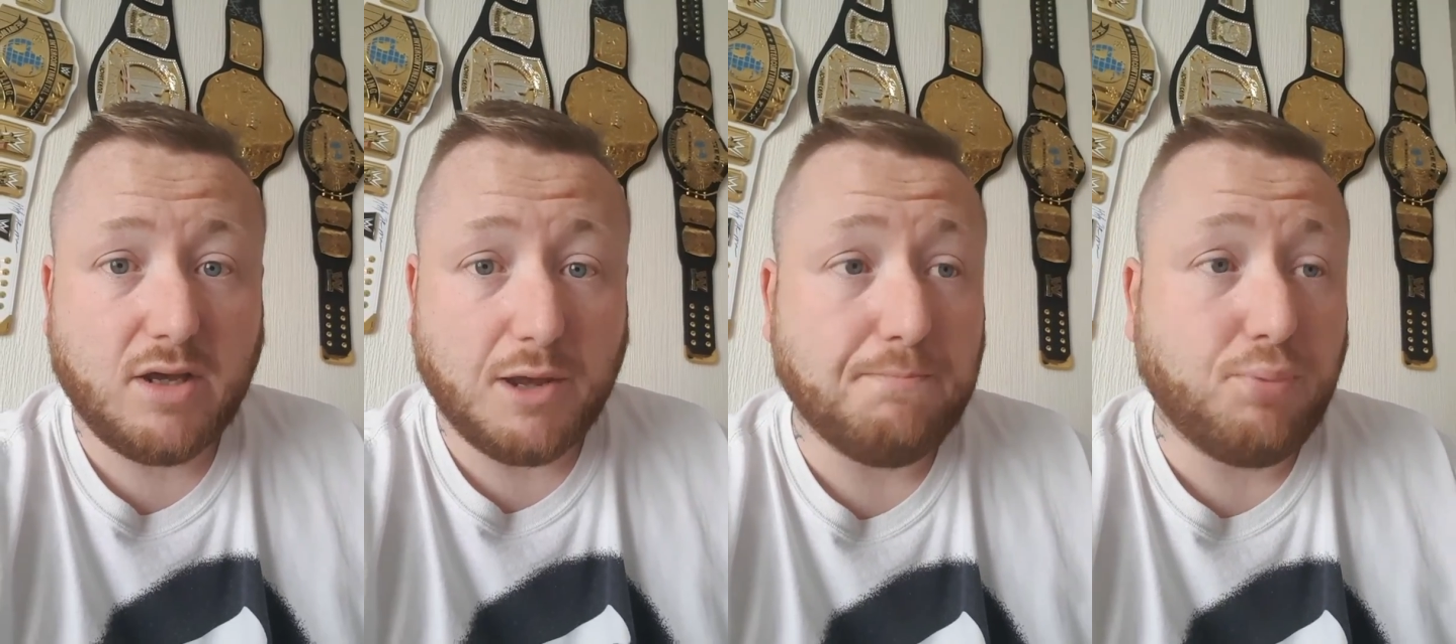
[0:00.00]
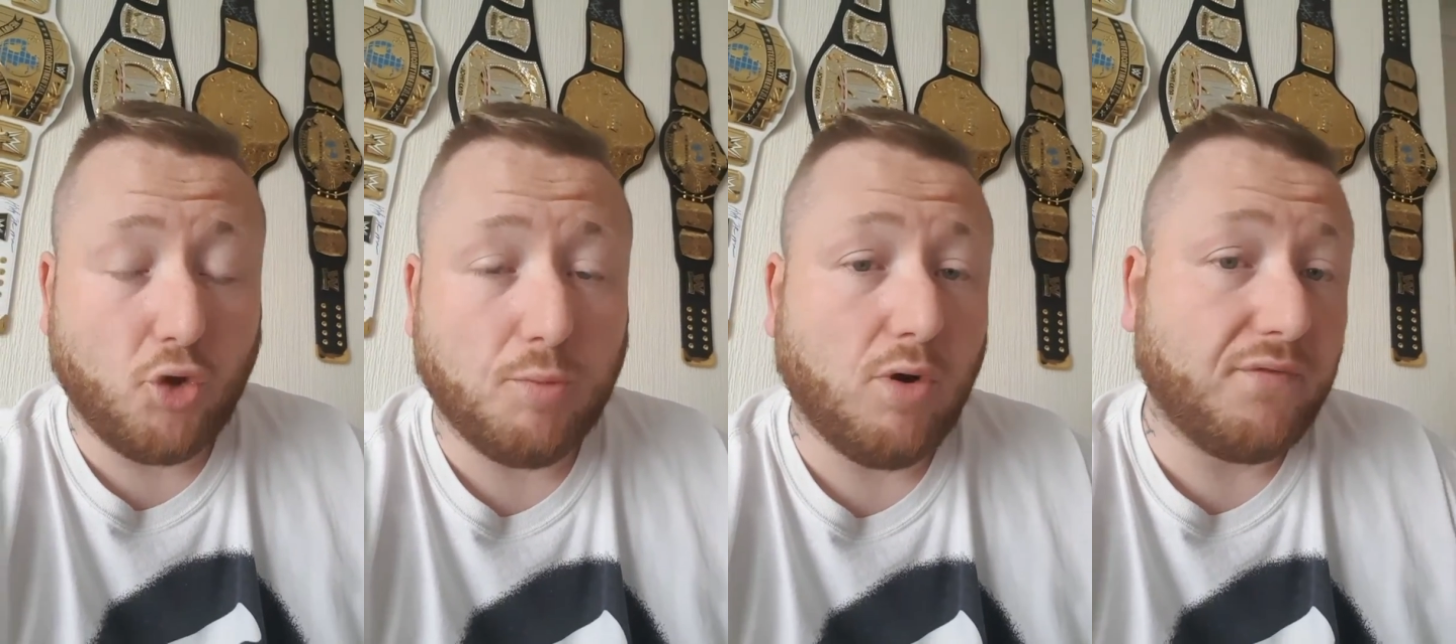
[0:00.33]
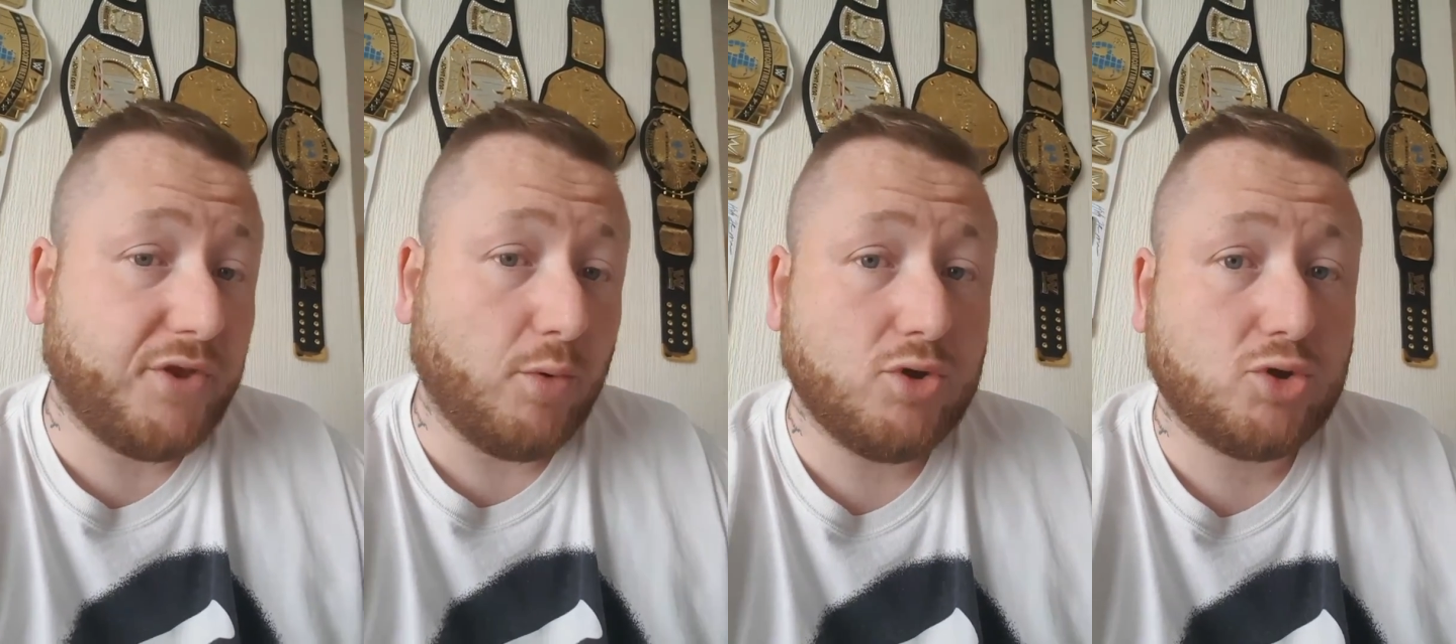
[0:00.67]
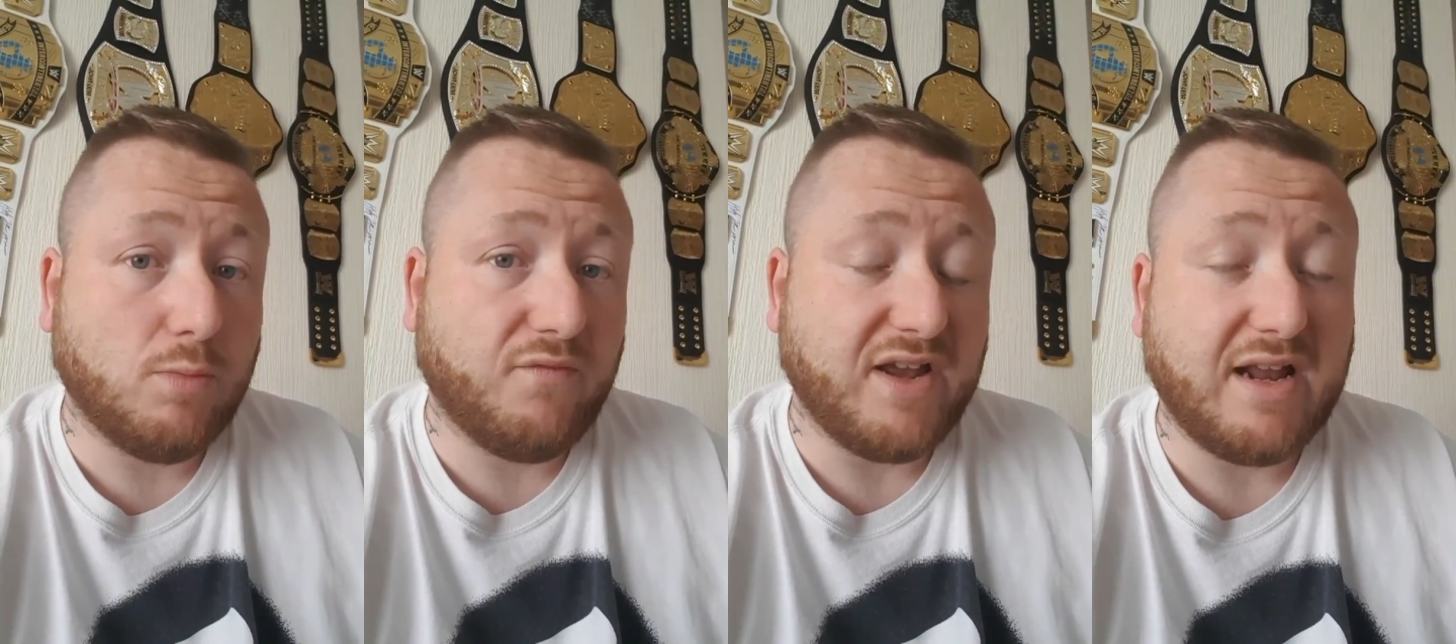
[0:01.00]
and put them off doing
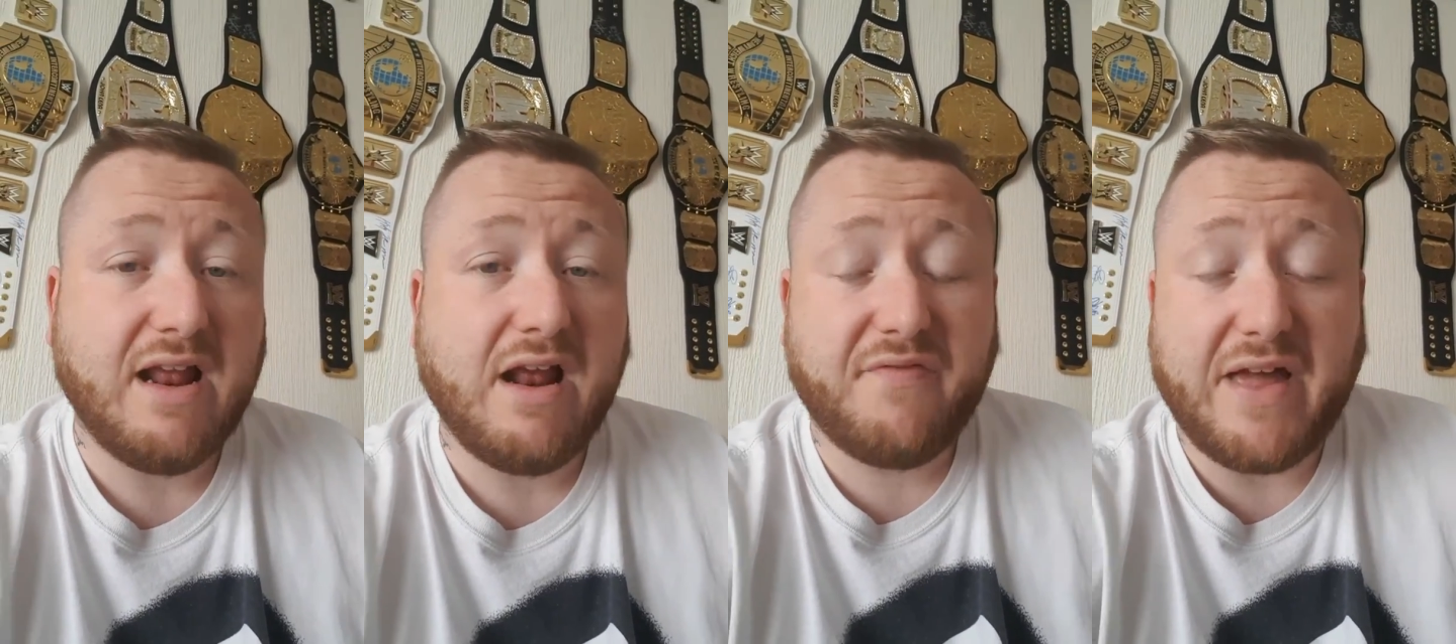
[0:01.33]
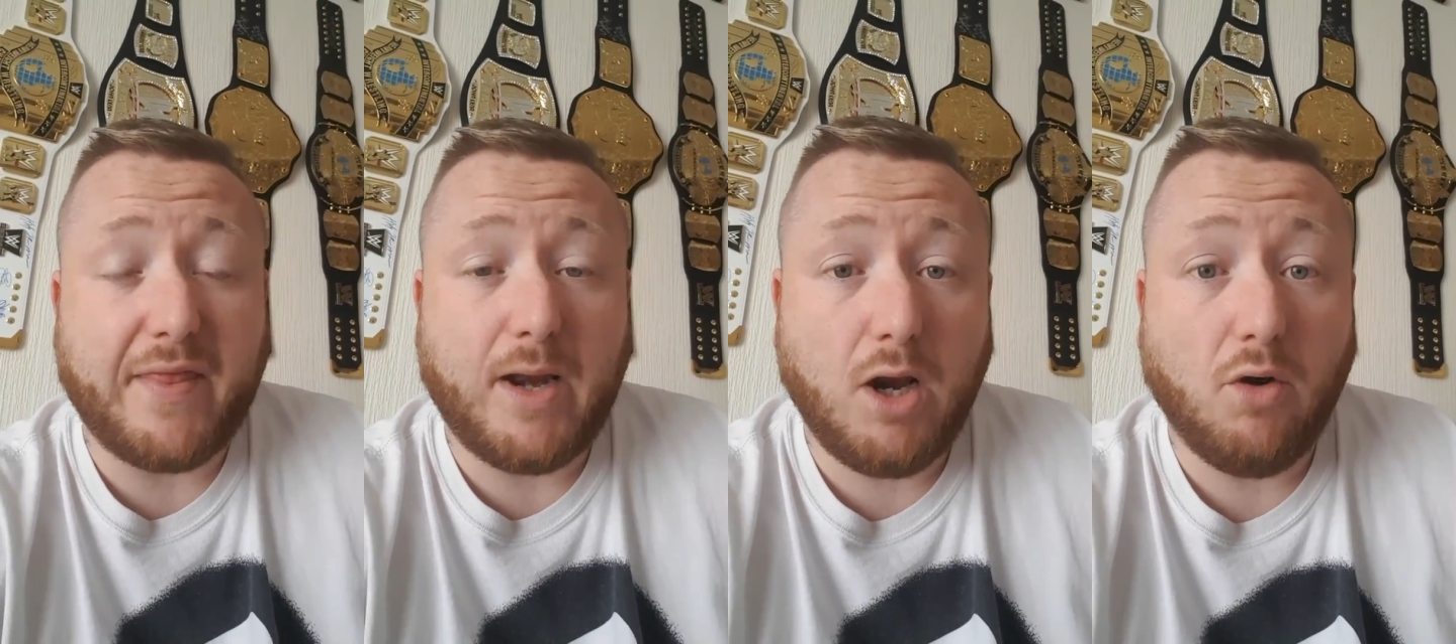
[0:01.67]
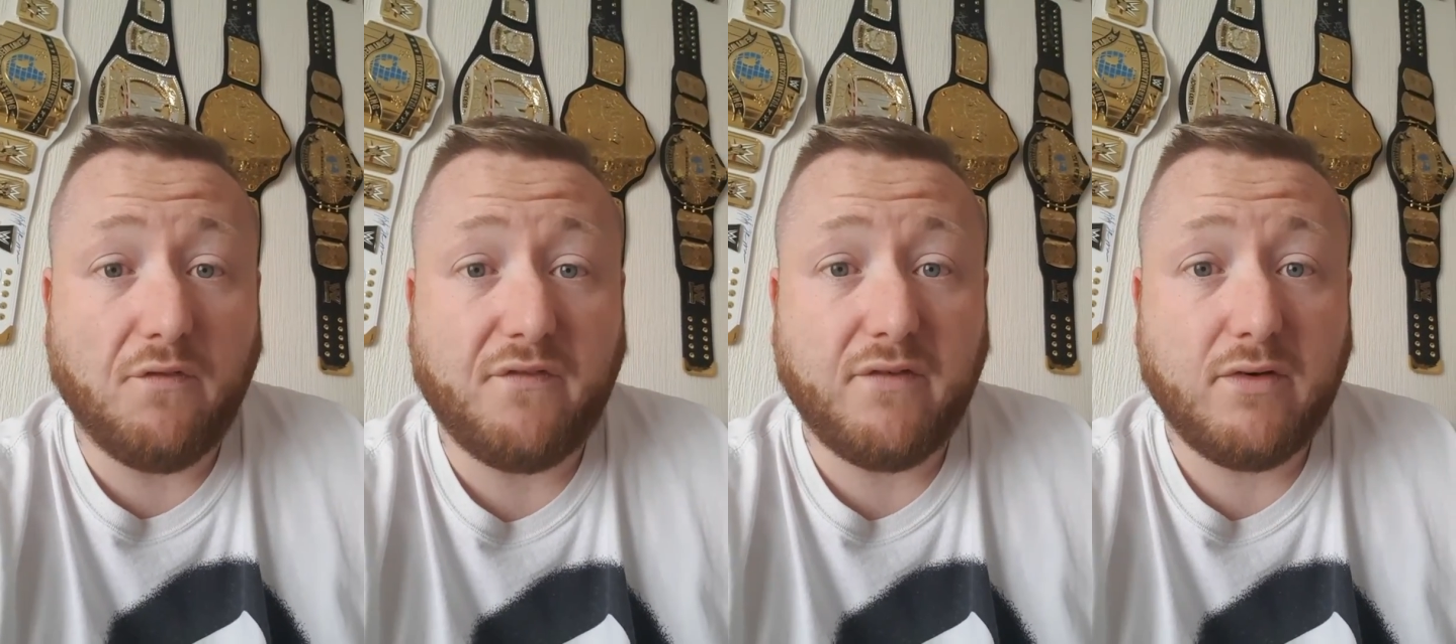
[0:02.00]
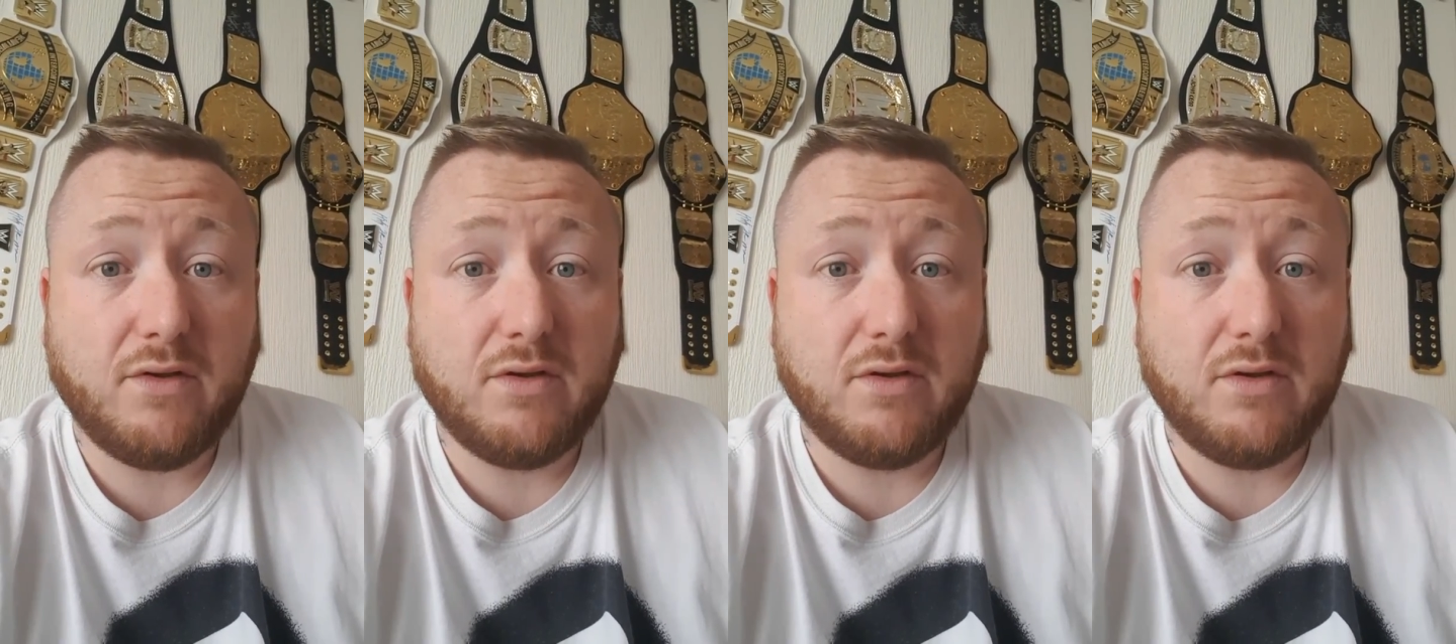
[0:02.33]
something that they love.